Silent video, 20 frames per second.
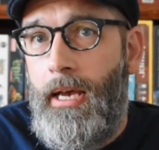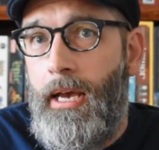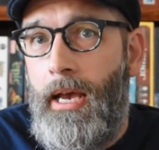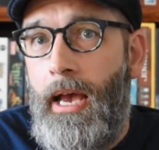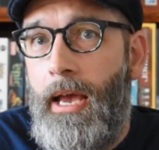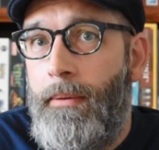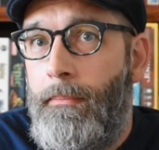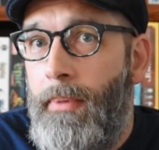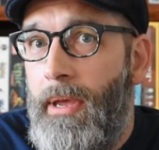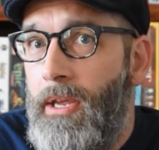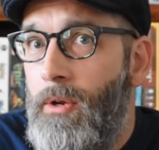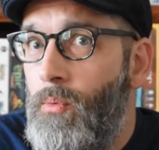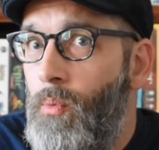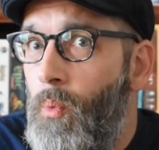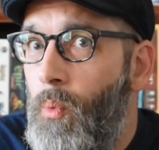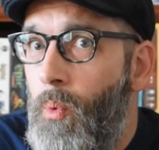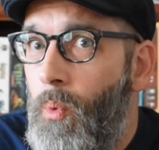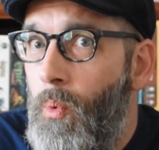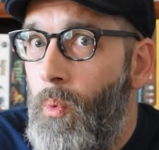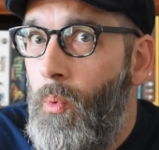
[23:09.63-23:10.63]
I made
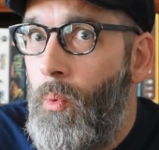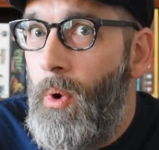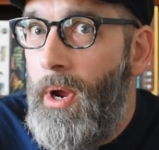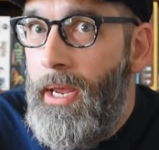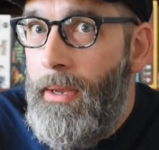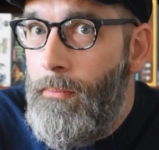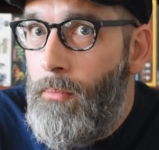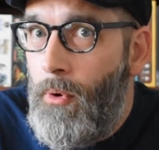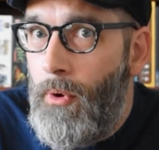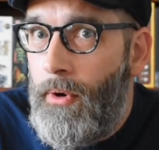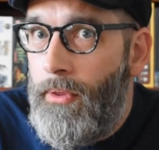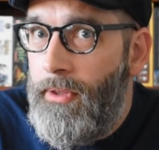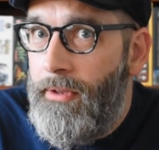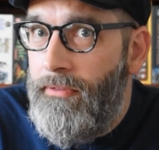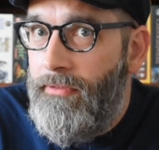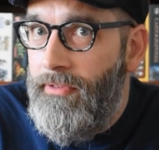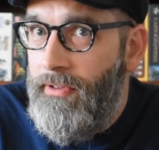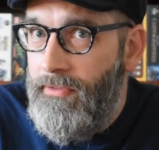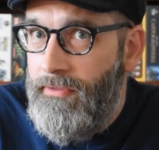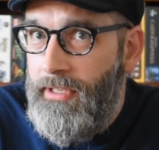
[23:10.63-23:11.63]
way more
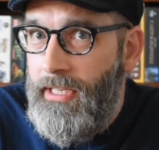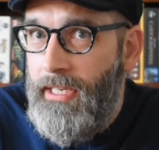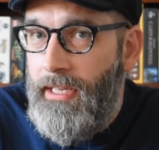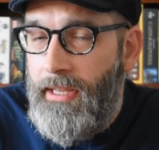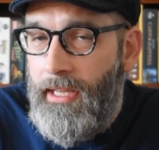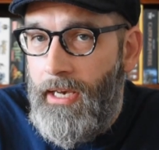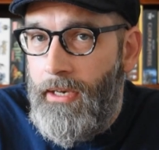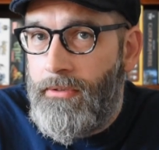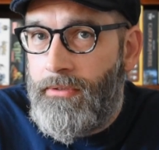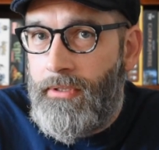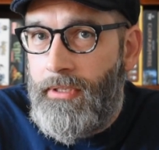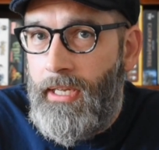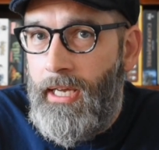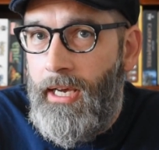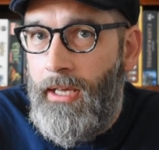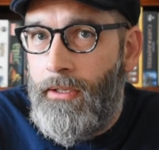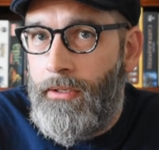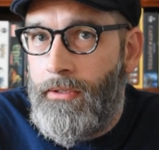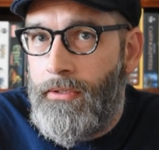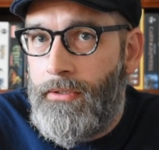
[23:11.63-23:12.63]
than
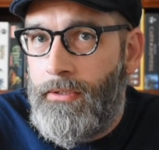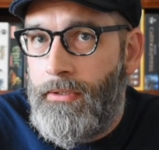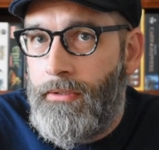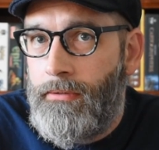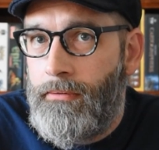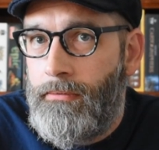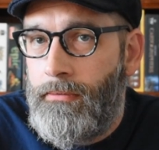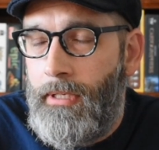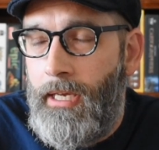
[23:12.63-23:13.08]
$15,000.